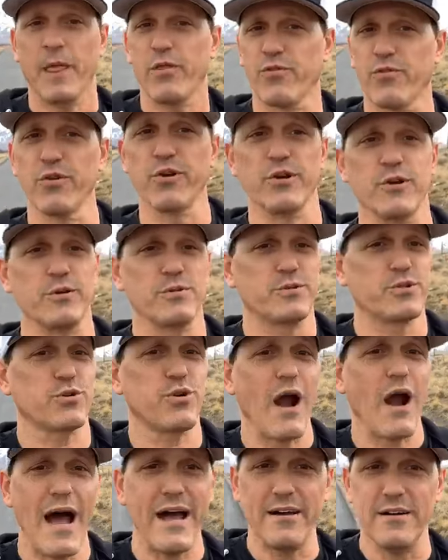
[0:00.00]
Through
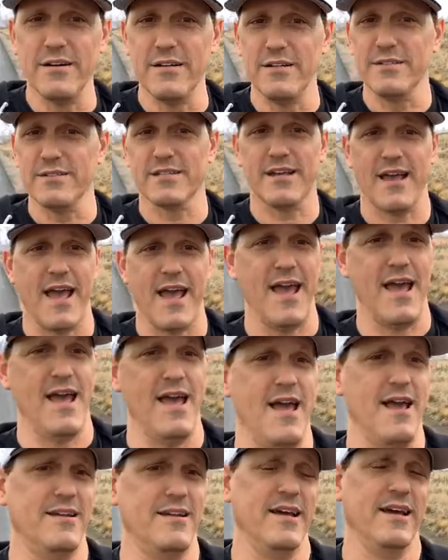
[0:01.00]
trials
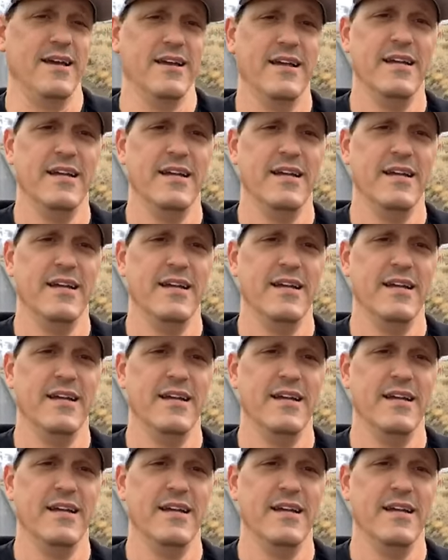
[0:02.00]
and